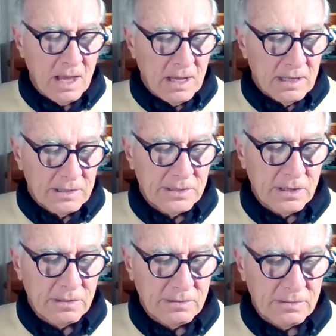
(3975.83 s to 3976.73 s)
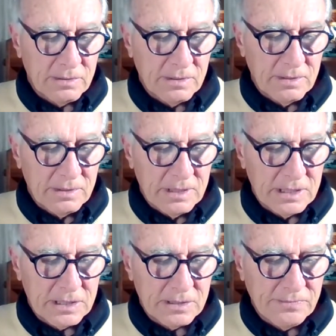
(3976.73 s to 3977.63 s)
So this
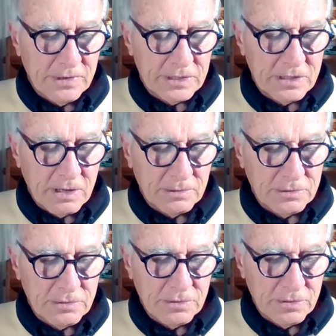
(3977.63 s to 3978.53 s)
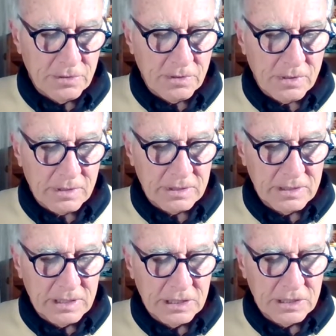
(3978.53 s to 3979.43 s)
First Noble Truth
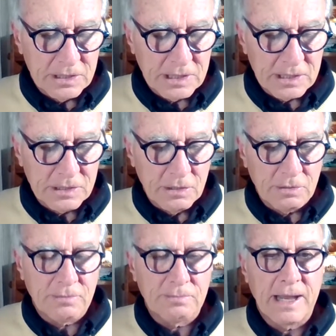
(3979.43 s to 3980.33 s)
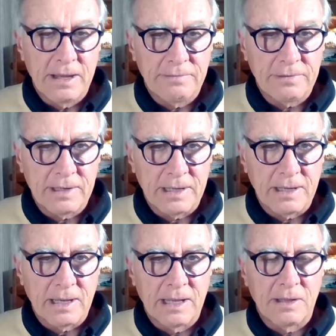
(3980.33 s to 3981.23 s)
teaches us to look carefully
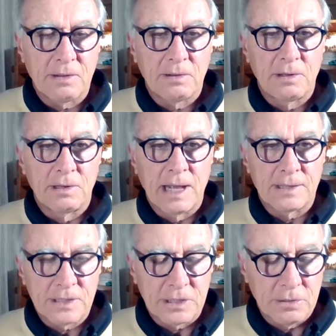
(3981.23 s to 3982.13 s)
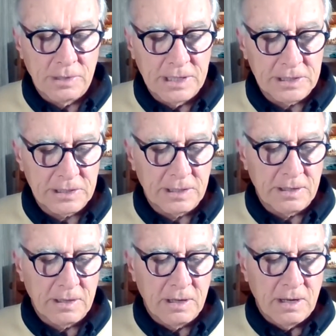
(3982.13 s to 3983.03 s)
at our
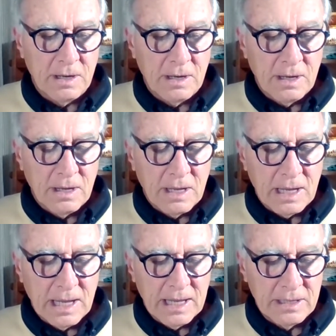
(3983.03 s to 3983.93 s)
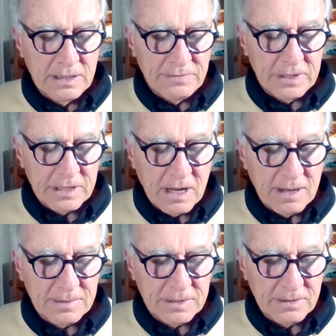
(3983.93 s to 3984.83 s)
situation and the different
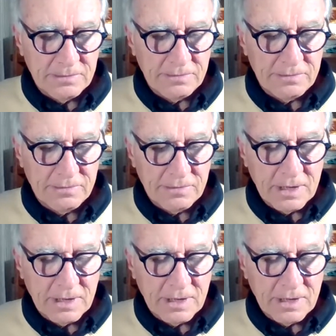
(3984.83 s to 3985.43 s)
types of